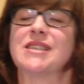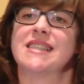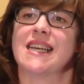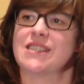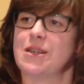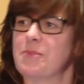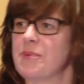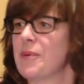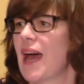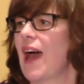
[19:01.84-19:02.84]
was set
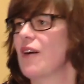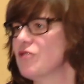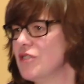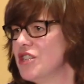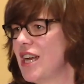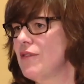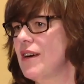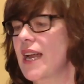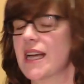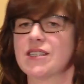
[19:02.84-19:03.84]
up after a
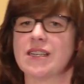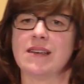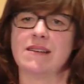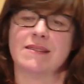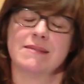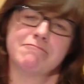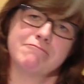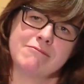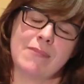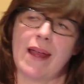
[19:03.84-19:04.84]
general election
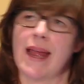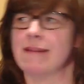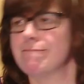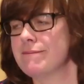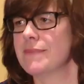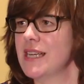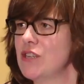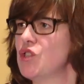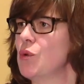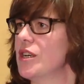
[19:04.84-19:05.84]
when,
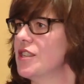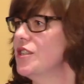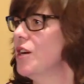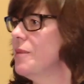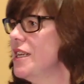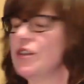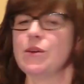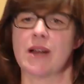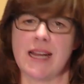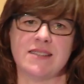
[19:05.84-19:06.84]
in short, nobody
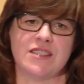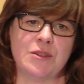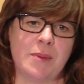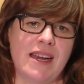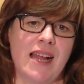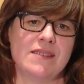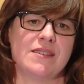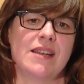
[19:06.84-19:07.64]
knew what else to do about health.